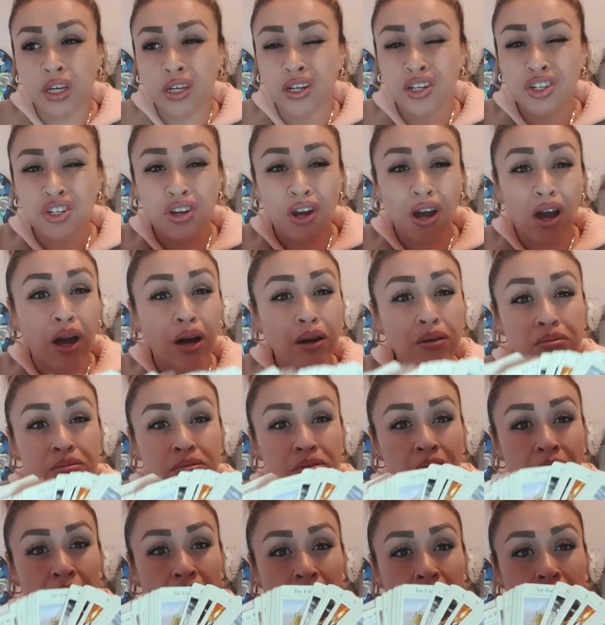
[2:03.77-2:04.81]
inner
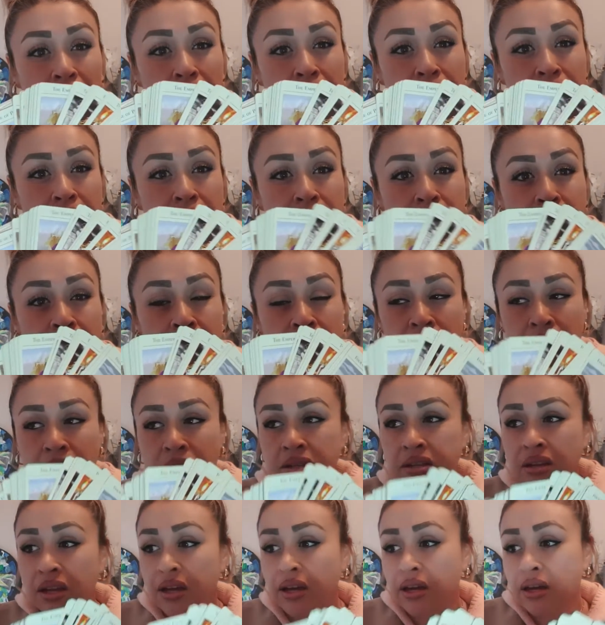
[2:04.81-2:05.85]
child cards.
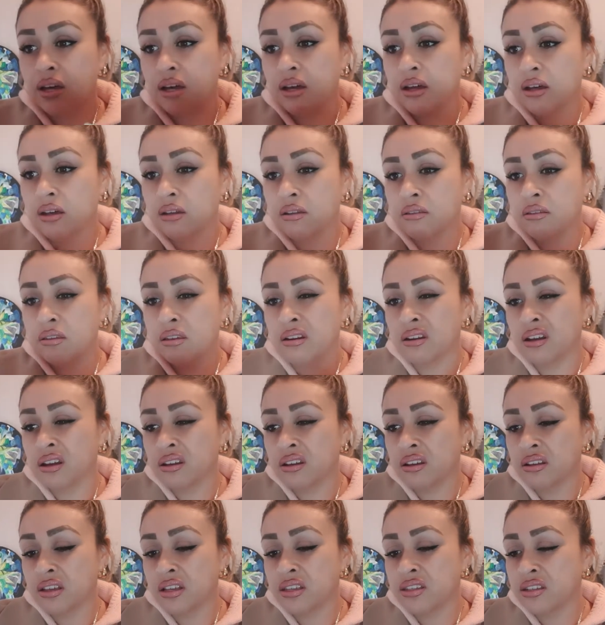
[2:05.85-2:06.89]
It's like a they're like
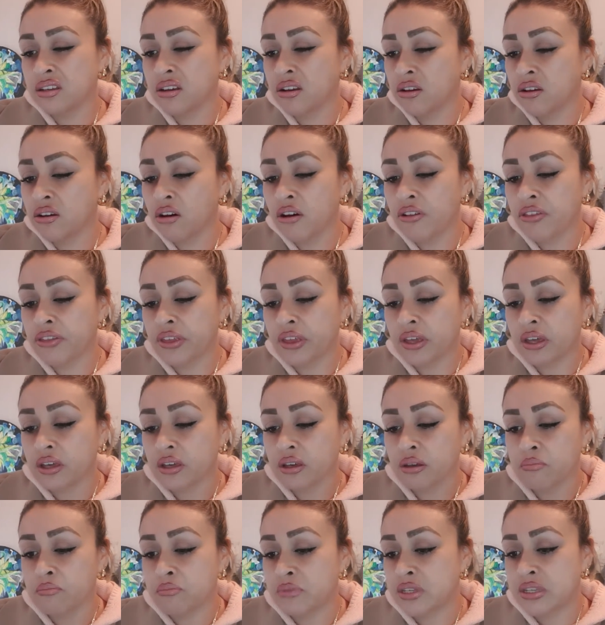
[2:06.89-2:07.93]
it's a
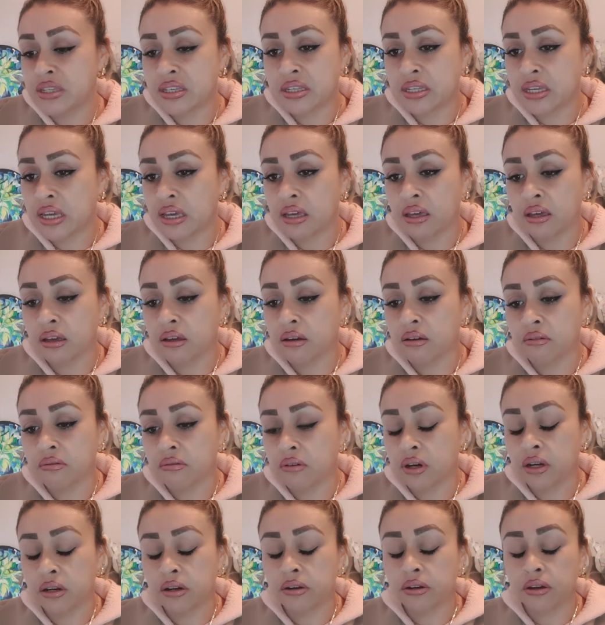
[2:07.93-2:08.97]
gothic mystique.
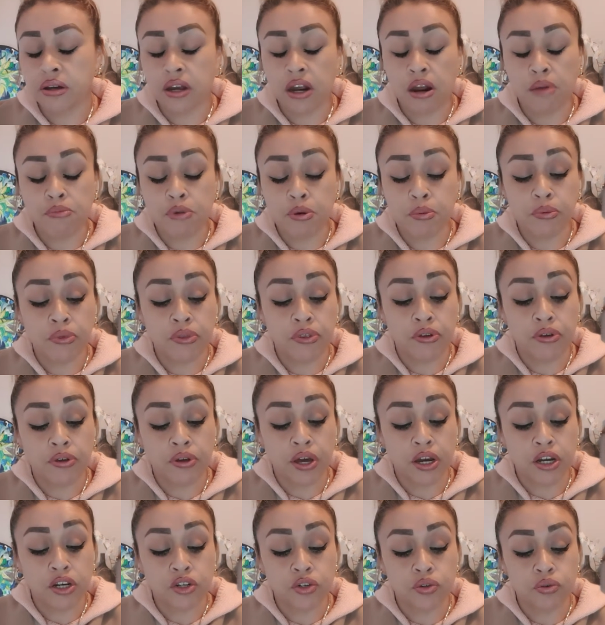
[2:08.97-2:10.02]
I don't know, I can't remember the
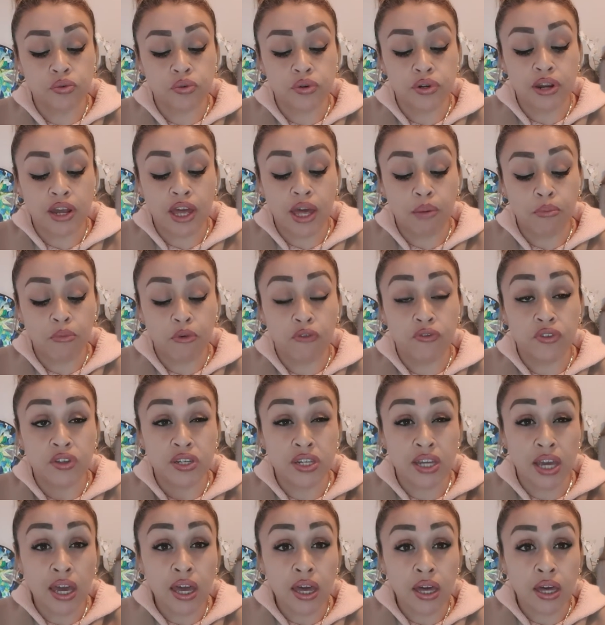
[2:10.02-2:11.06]
actual name of the
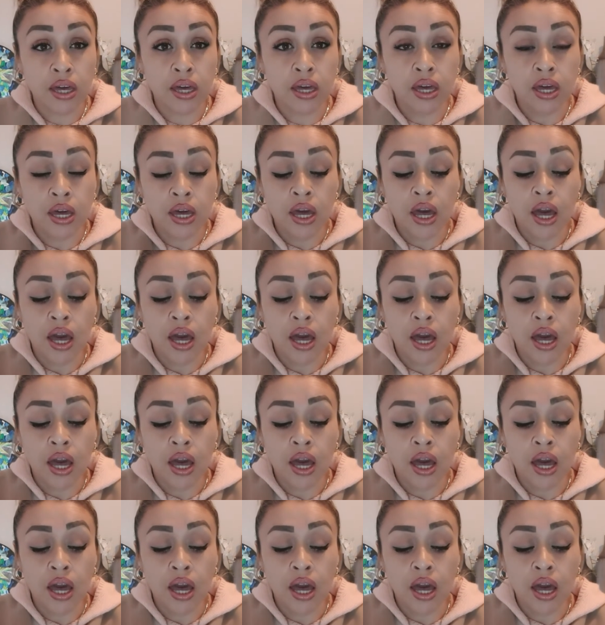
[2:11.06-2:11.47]
deck.